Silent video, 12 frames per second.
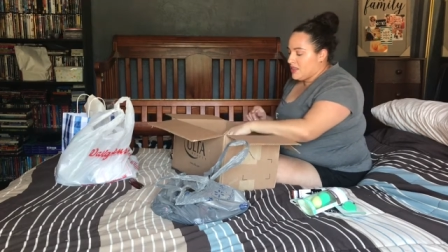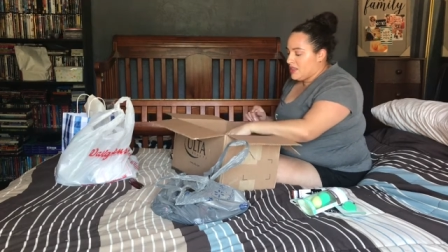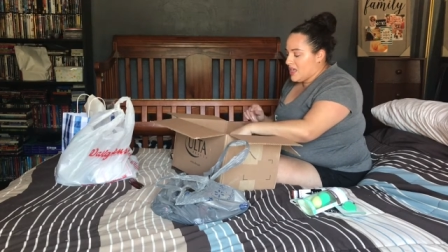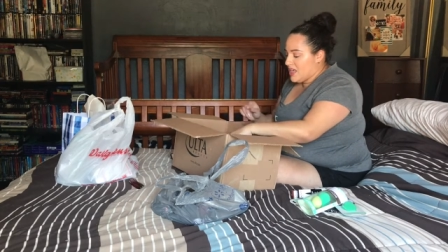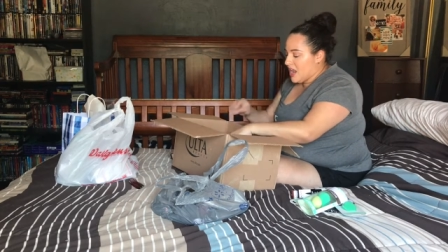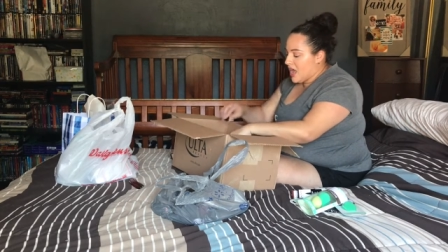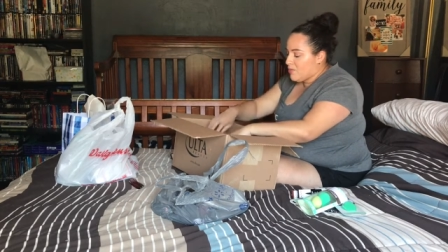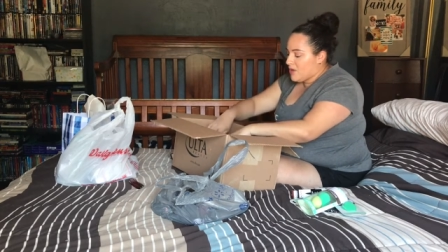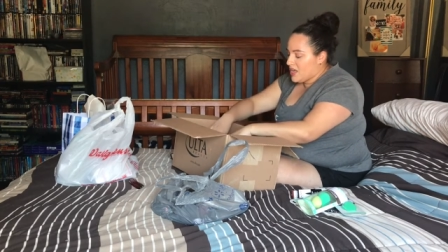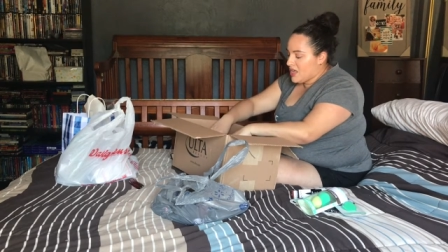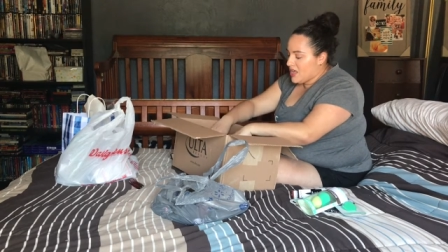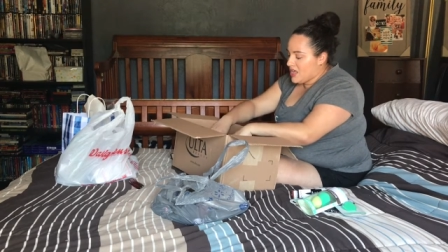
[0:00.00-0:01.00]
Then I
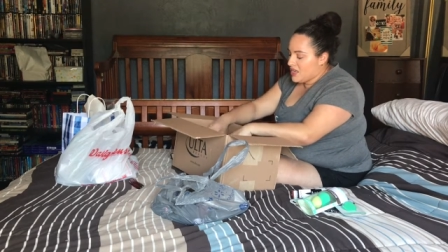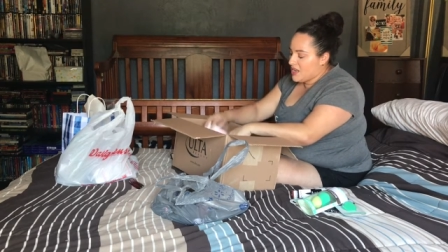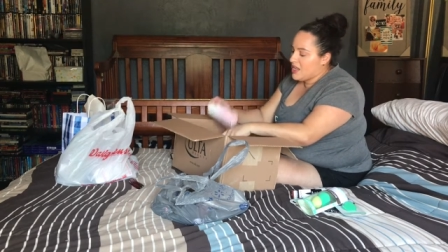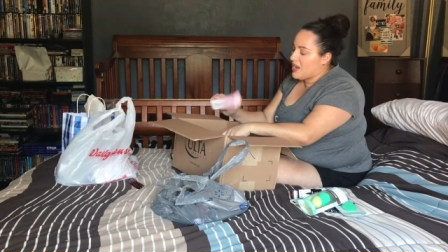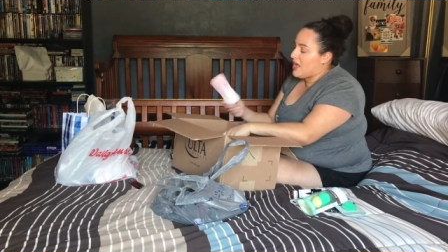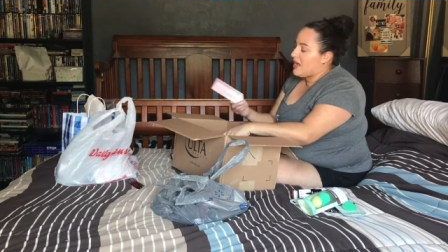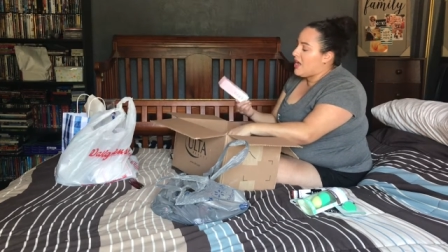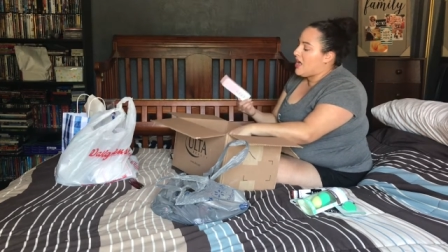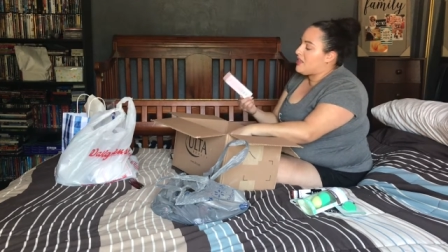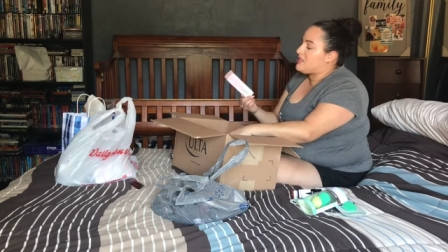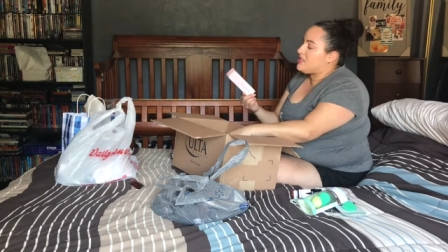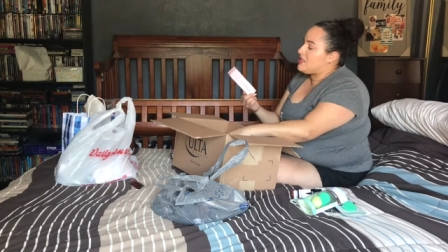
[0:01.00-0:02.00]
went ahead and I
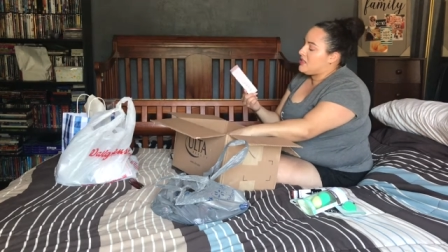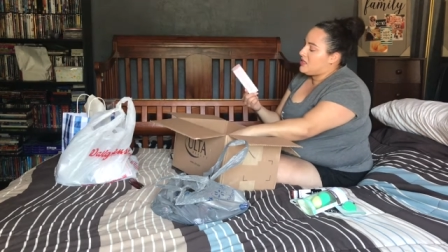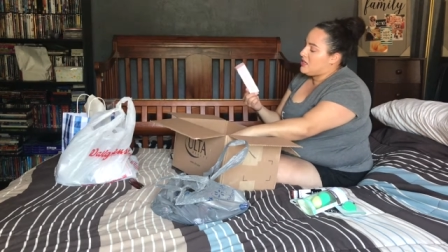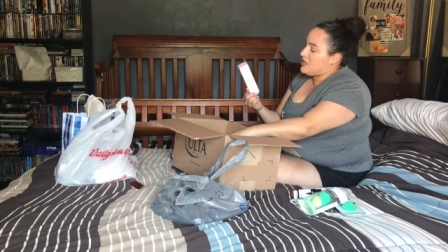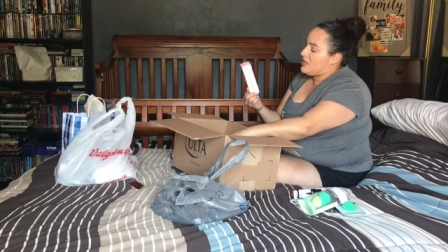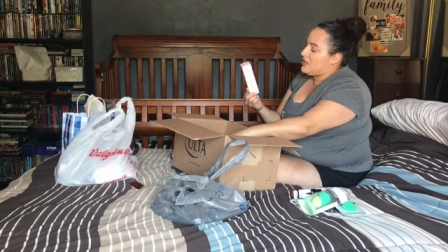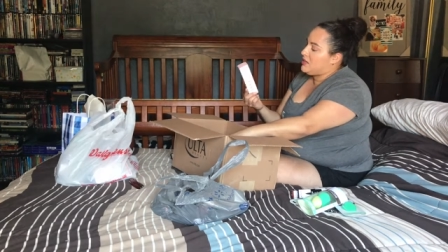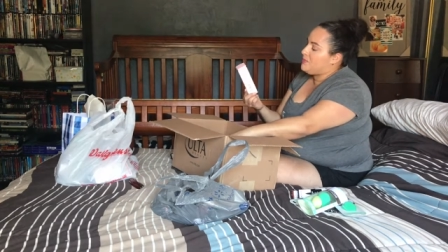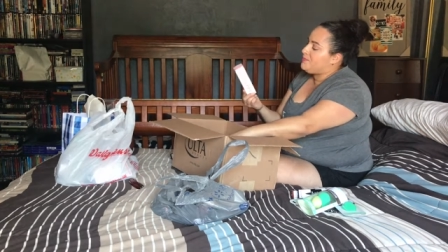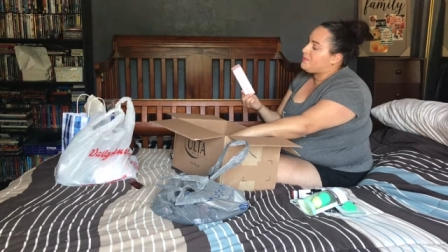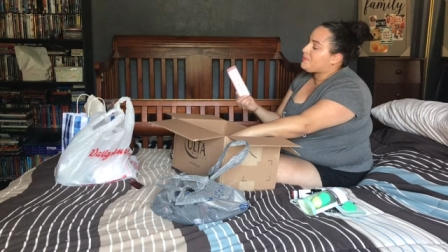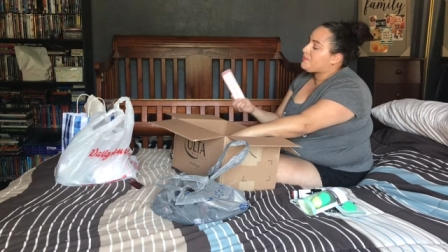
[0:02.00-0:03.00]
got the
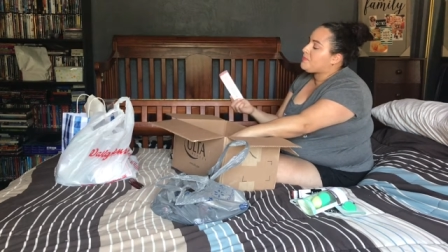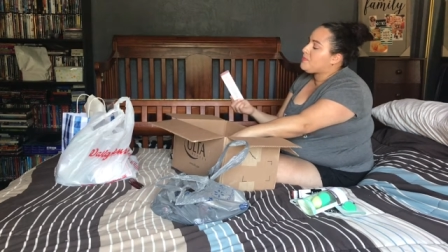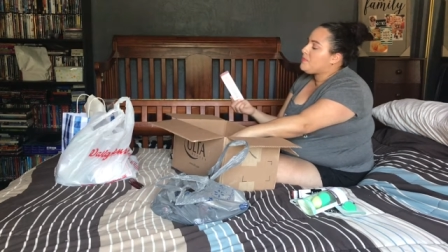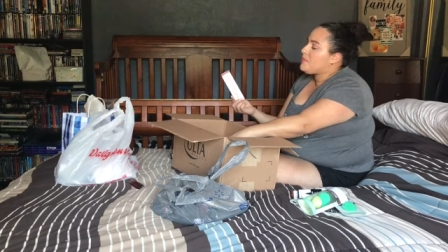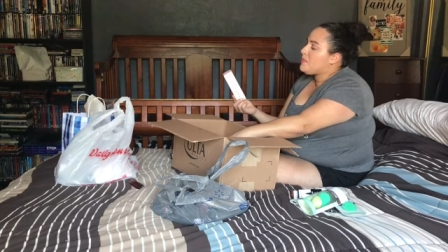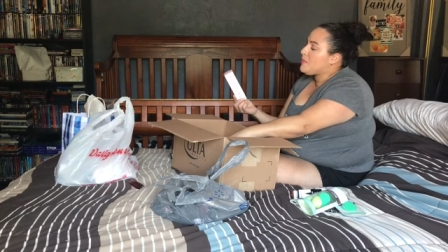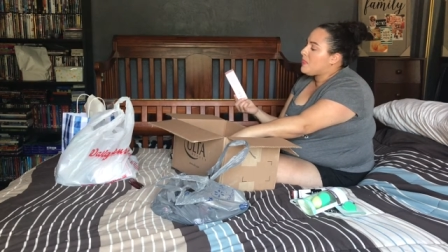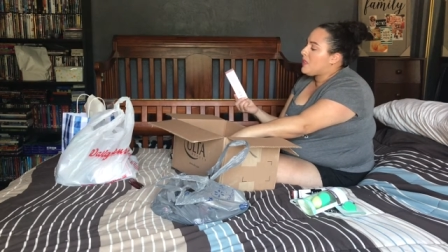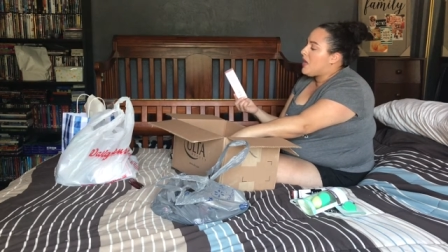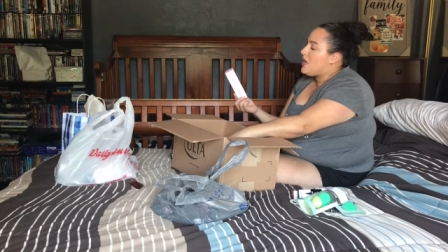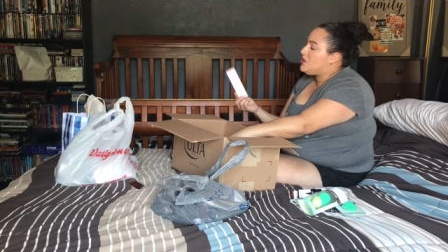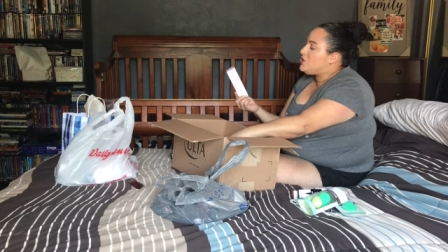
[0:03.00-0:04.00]

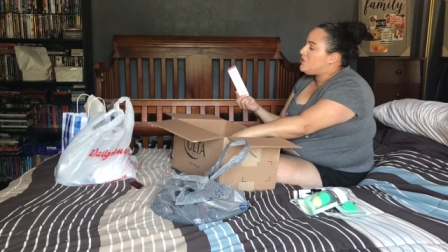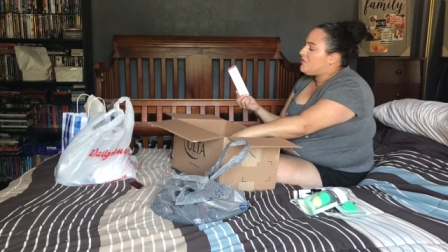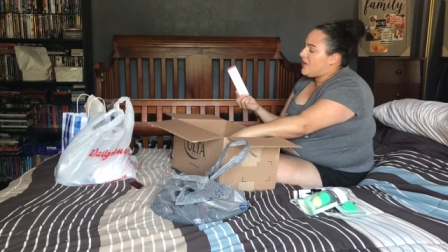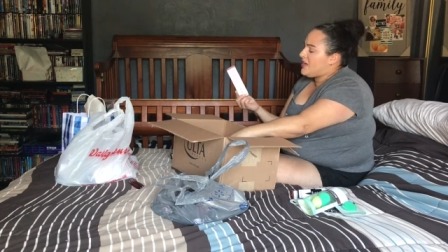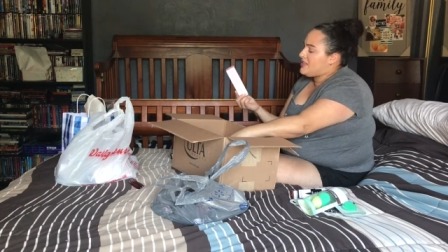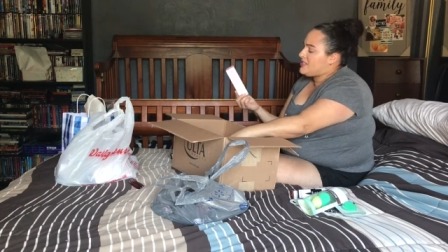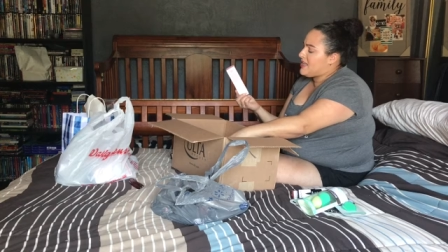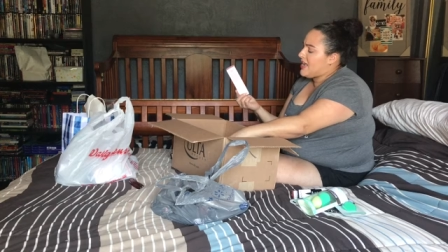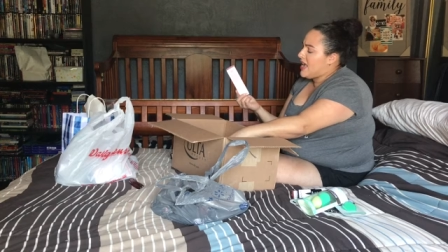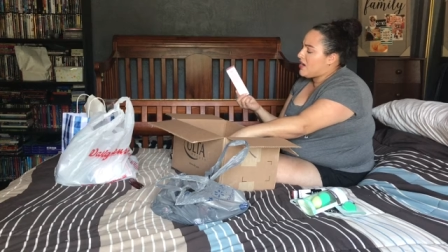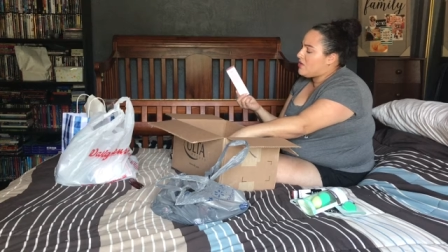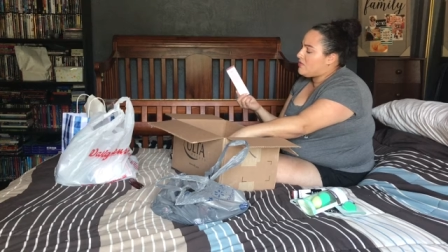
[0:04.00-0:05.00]
Too Faced
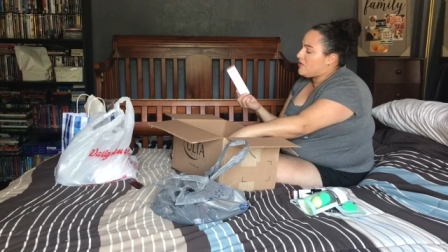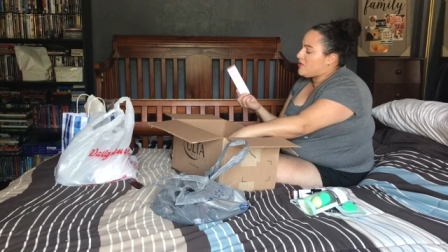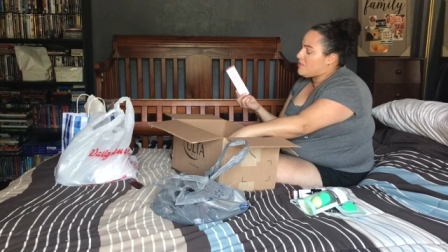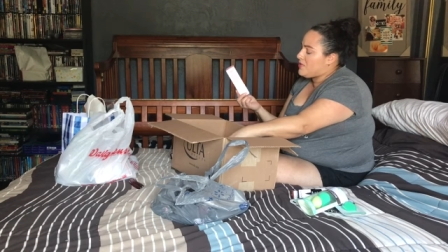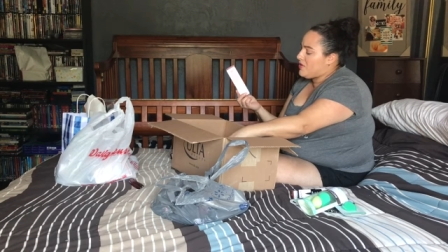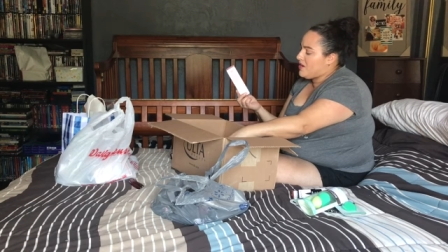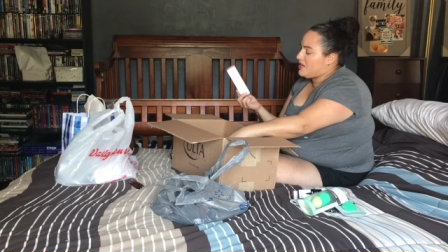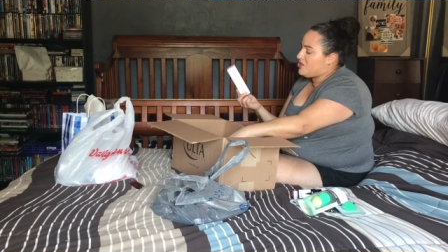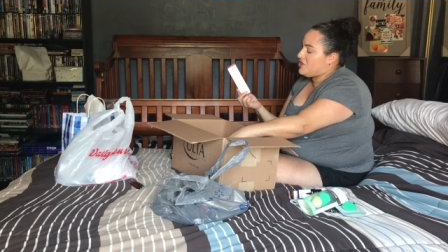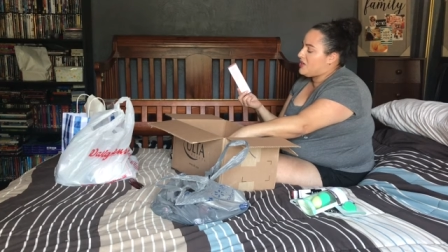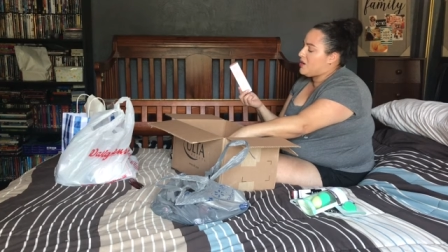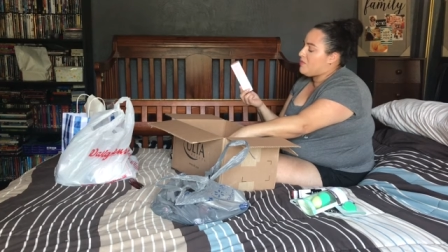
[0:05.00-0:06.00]
Hangover
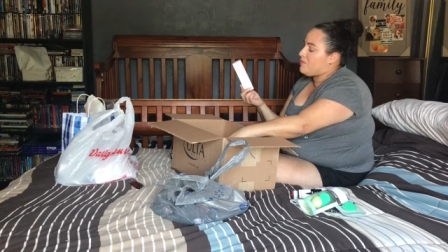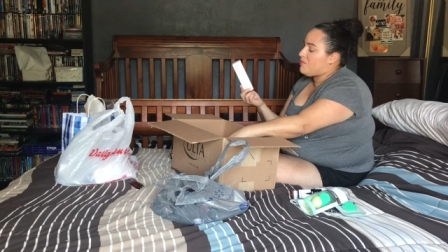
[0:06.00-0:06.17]
Replenishing